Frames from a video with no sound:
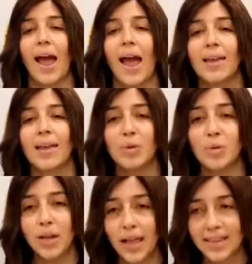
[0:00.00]
And then we
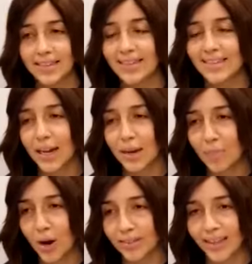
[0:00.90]
realize that the second
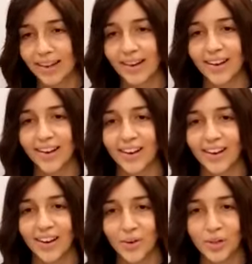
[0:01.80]
part, that
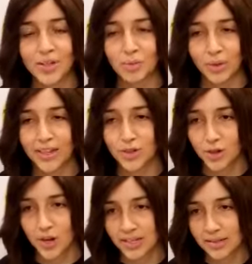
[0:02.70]
in order to really
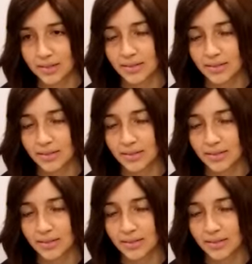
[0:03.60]
trust